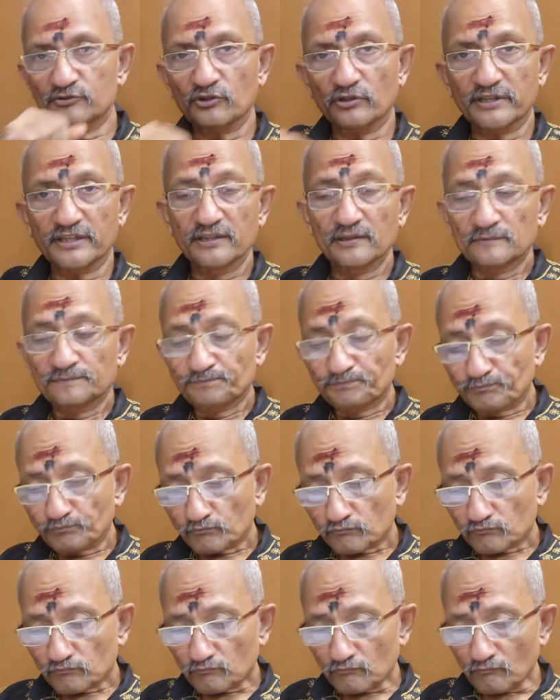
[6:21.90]
right?
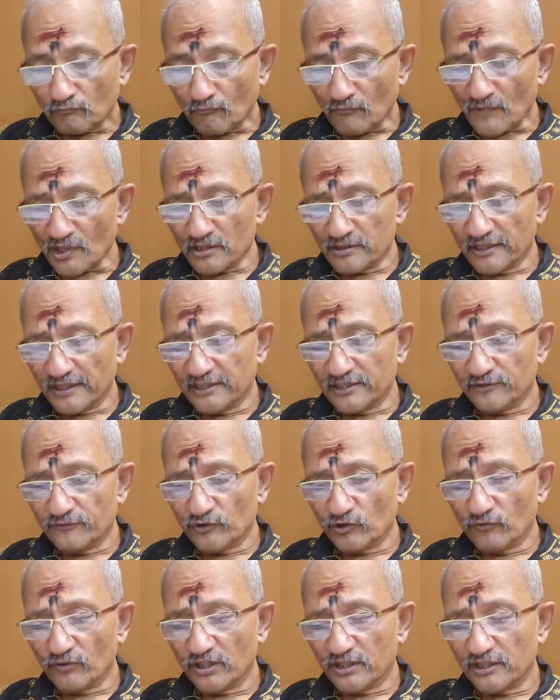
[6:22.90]
If
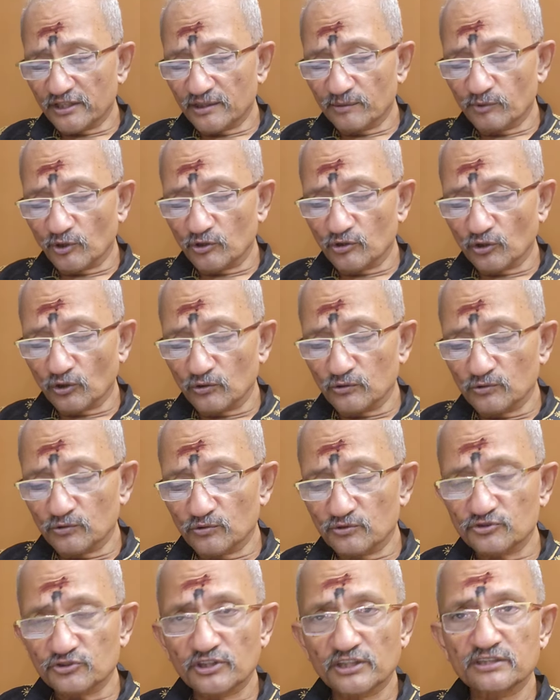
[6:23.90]
you're worried about all
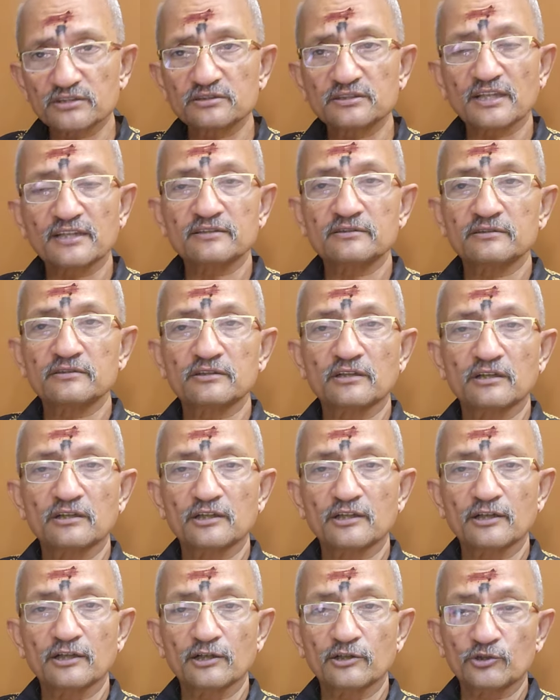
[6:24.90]
those things, then
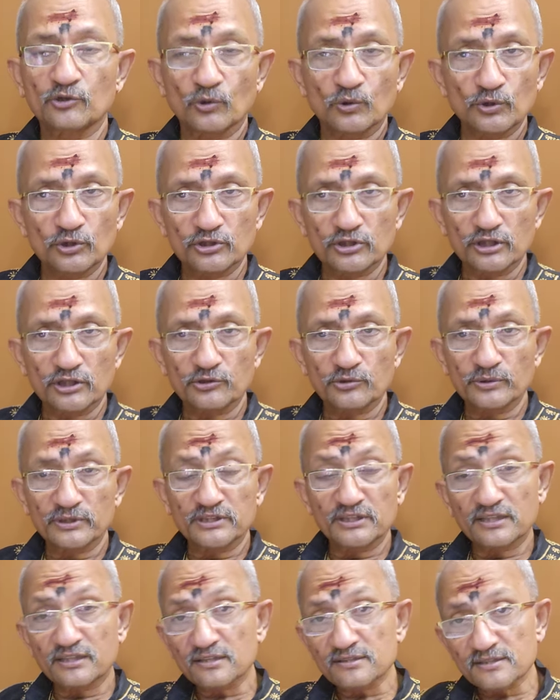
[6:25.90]
don't do
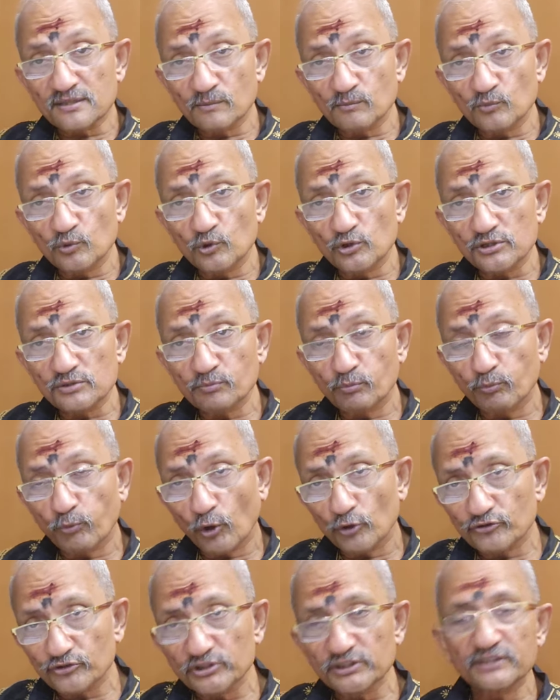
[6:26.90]
it. There are some more
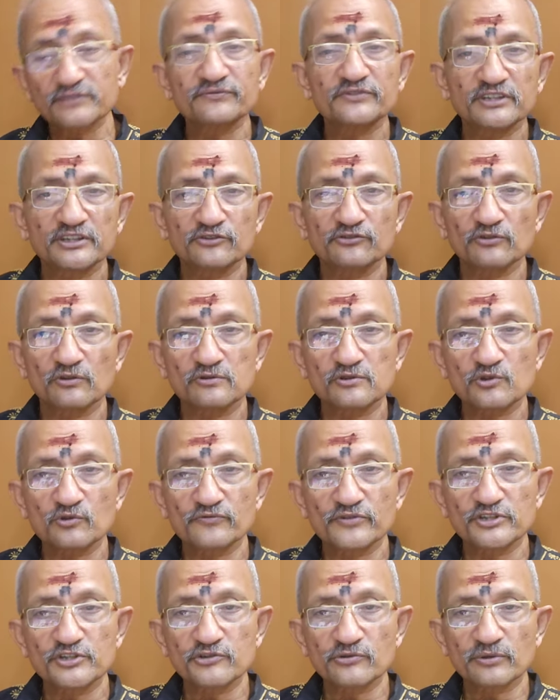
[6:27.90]
positive things
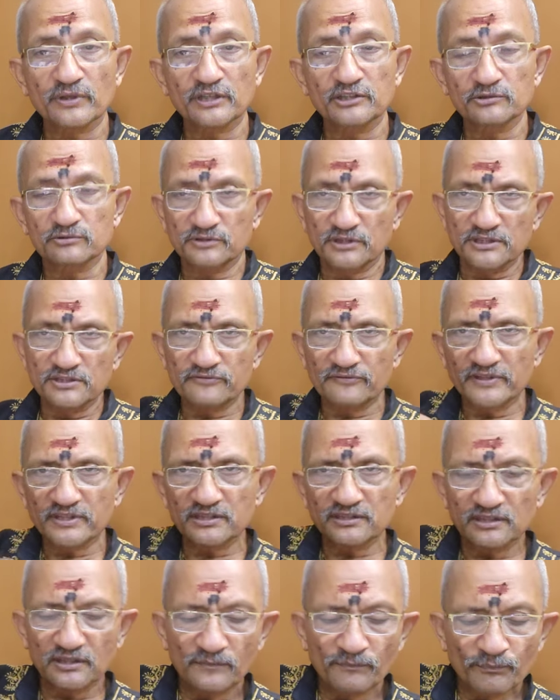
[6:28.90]
also which you can do. These were
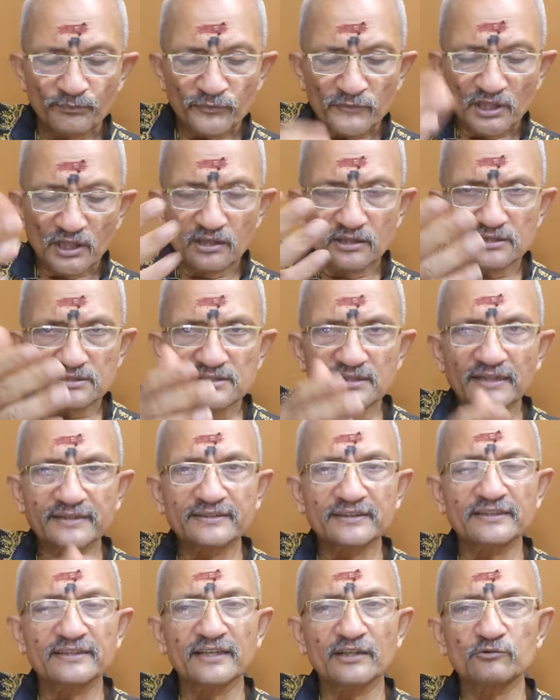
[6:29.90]
the
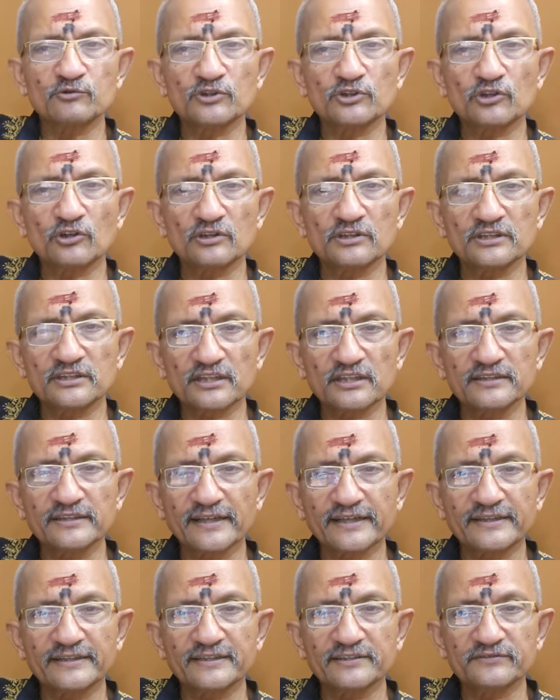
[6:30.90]
slightly, I would call, little
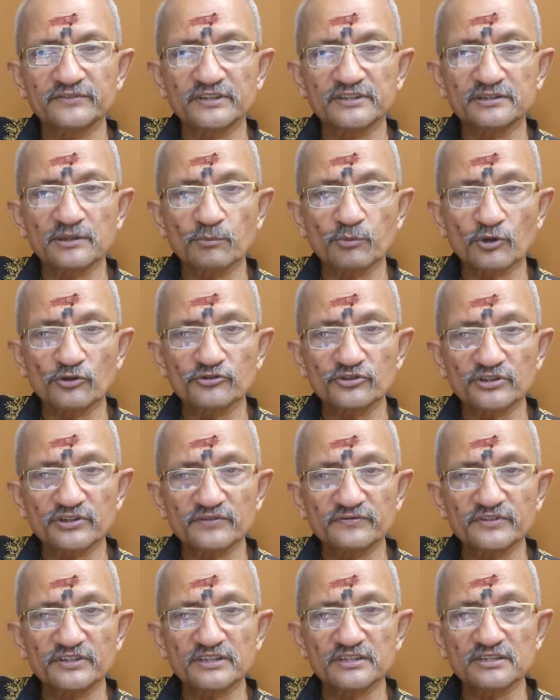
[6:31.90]
negative things. The
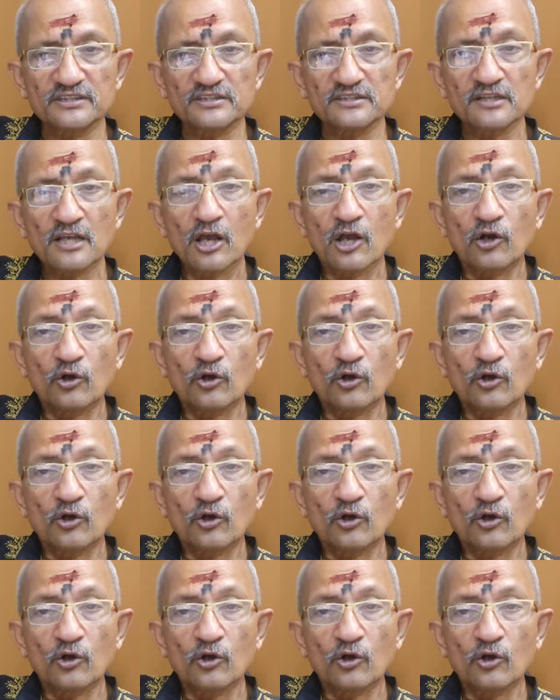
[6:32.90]
positive things is